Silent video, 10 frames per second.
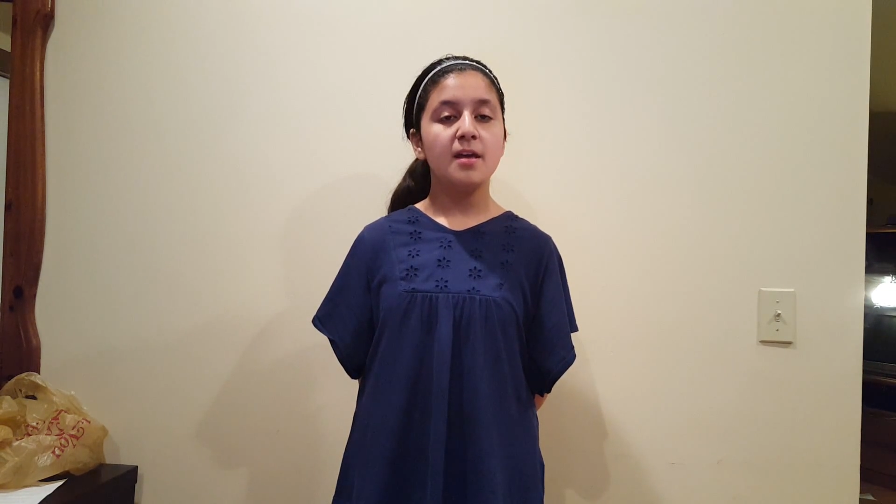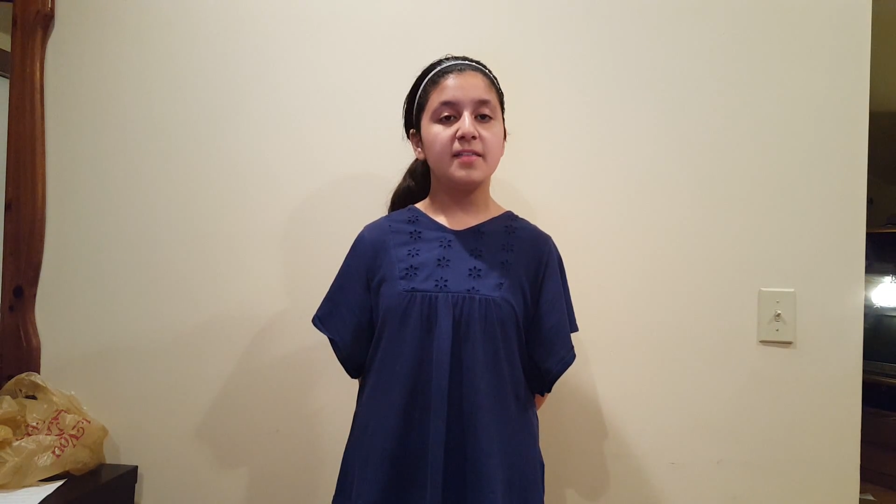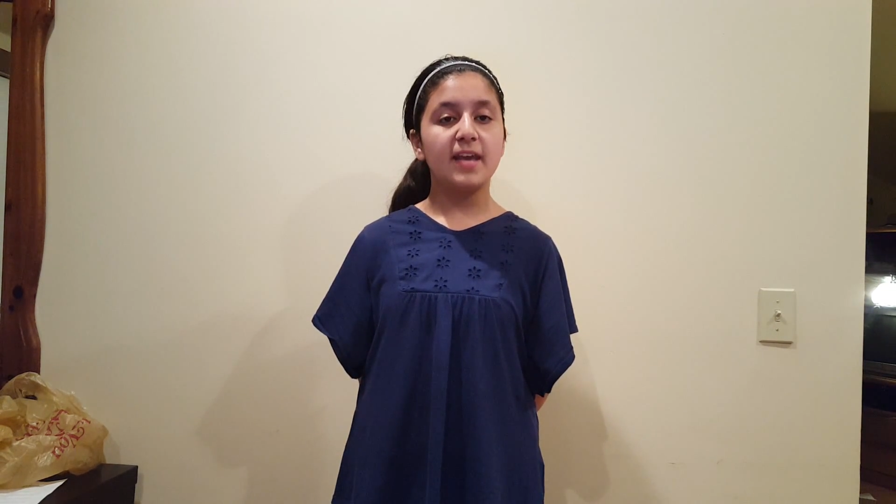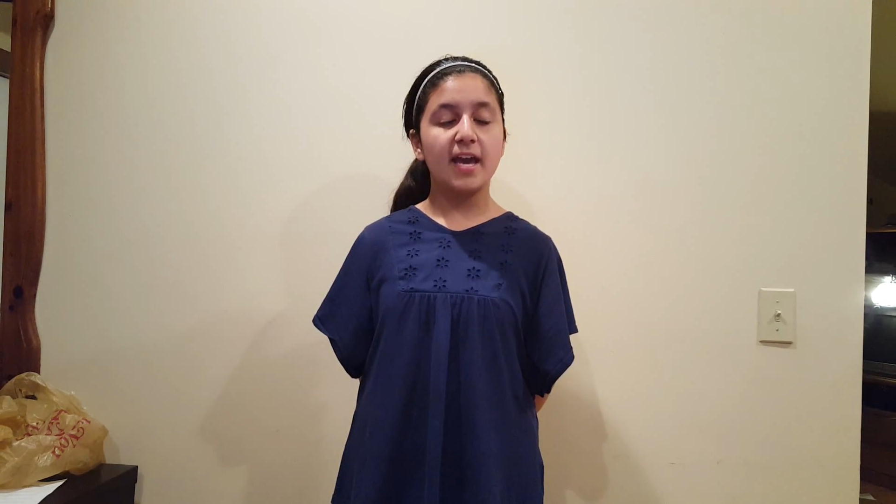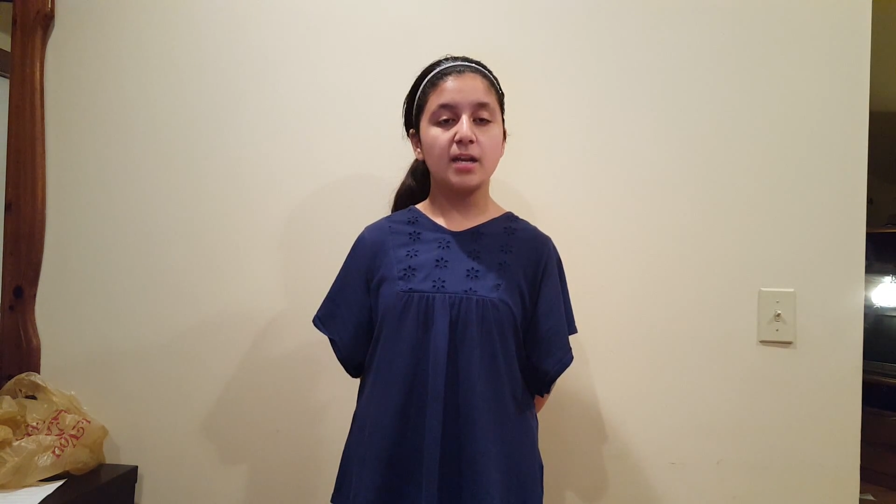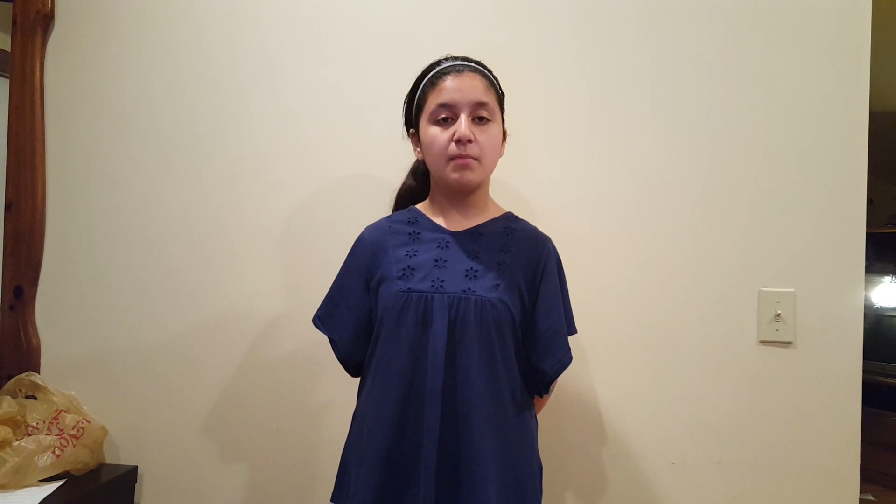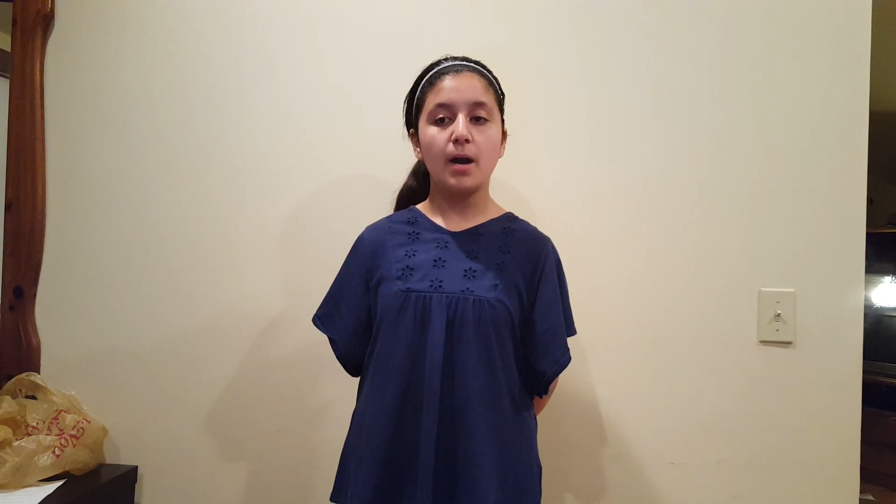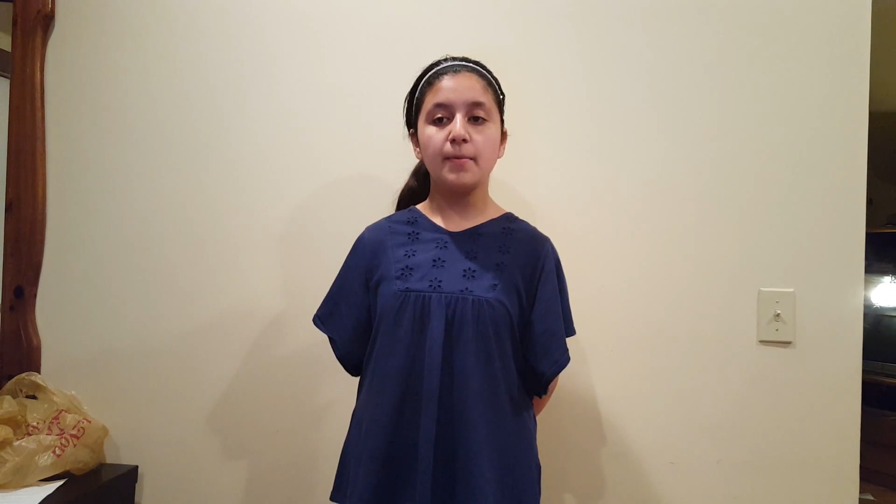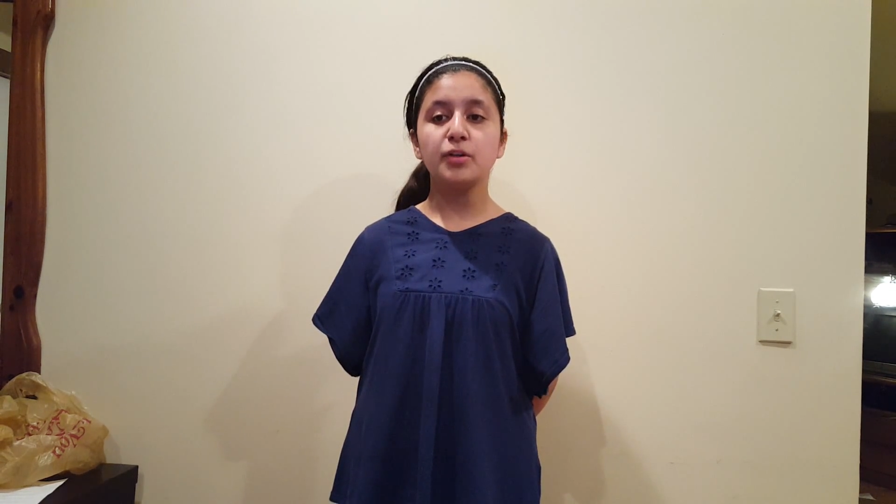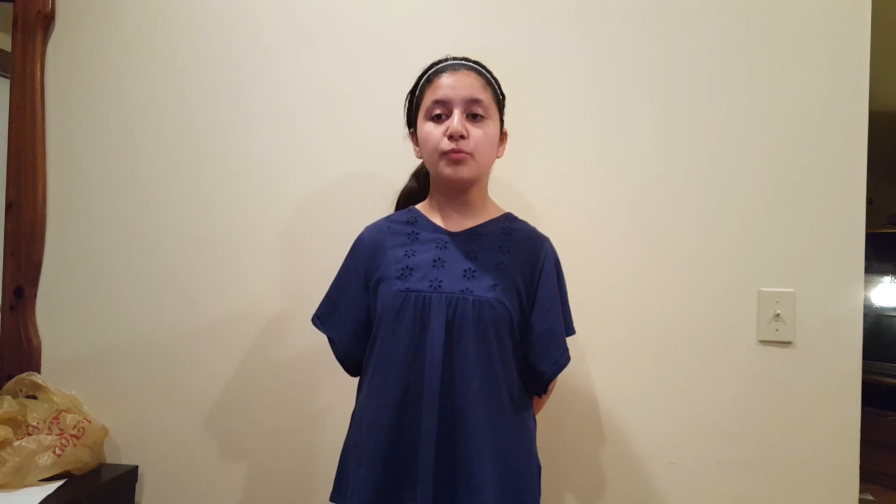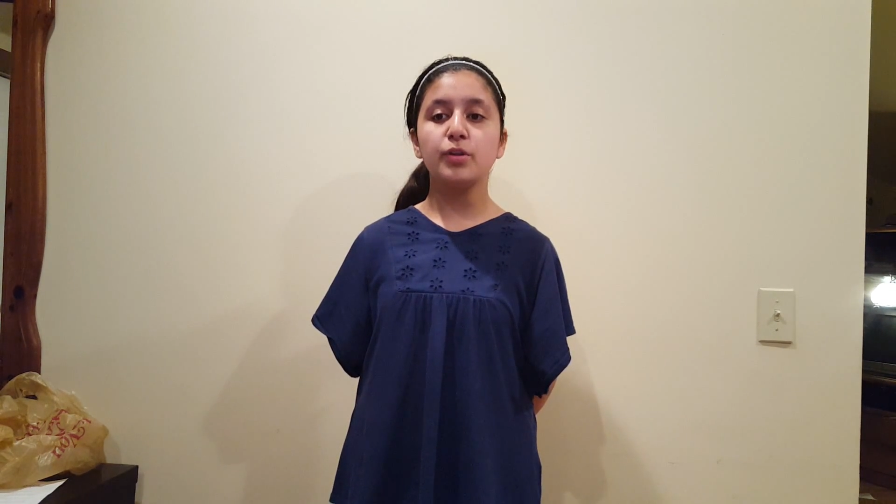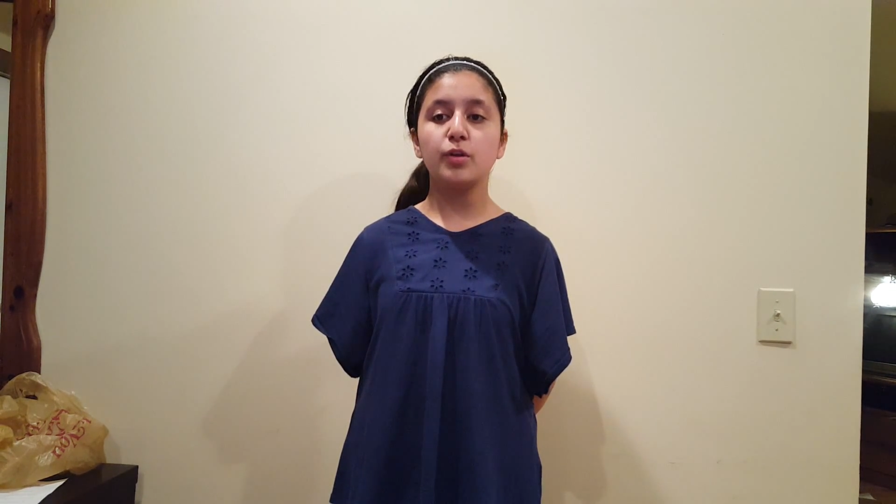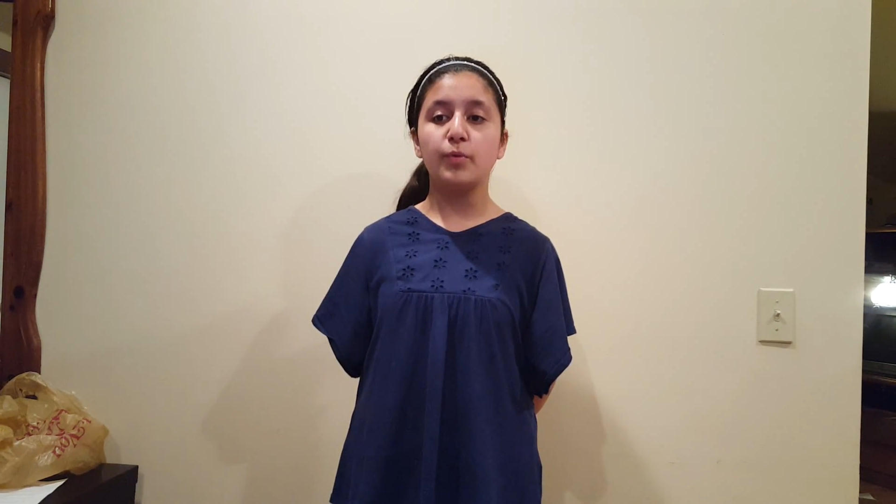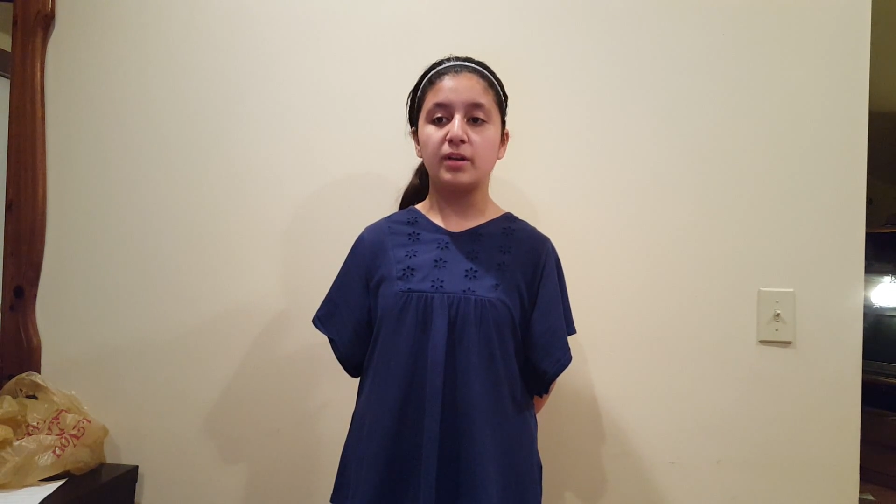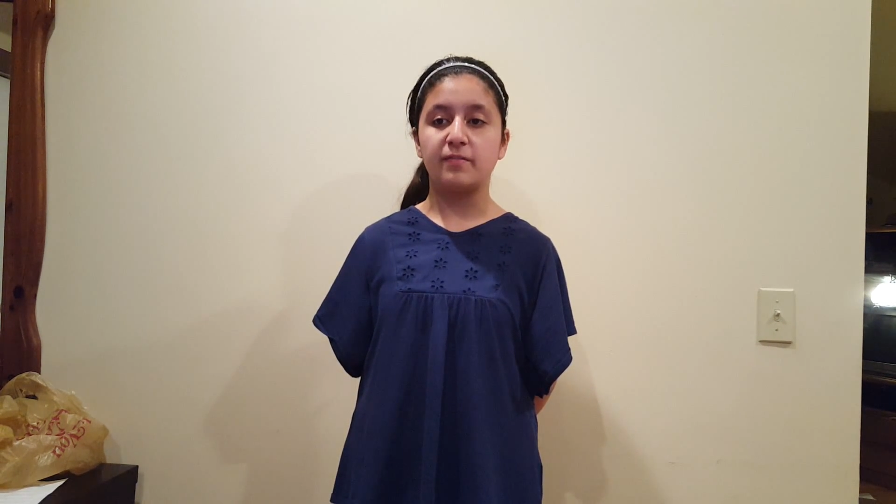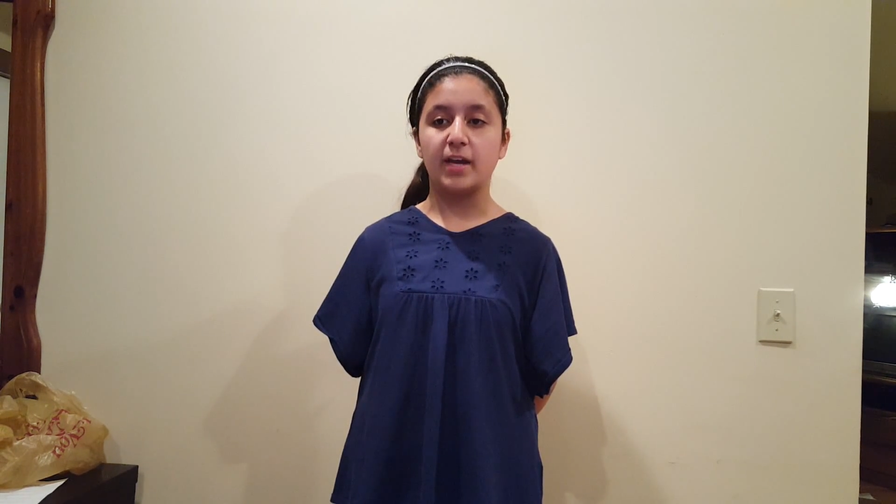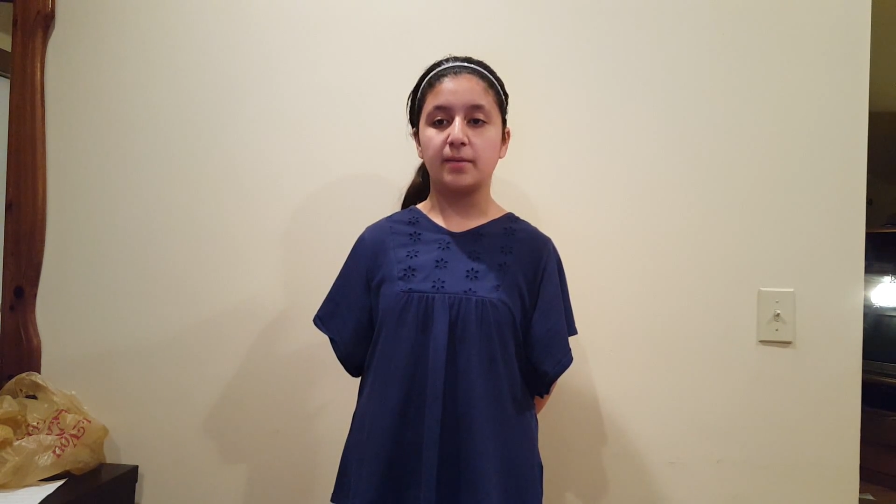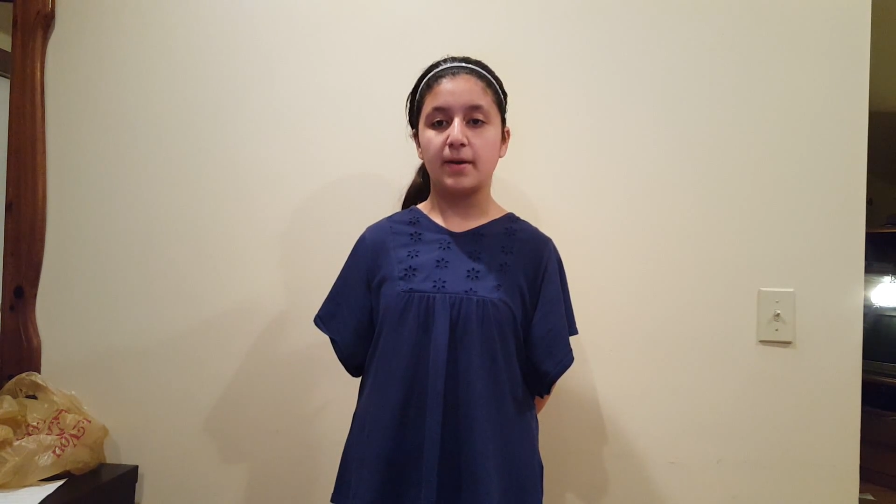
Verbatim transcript: The anemometer with a wind vane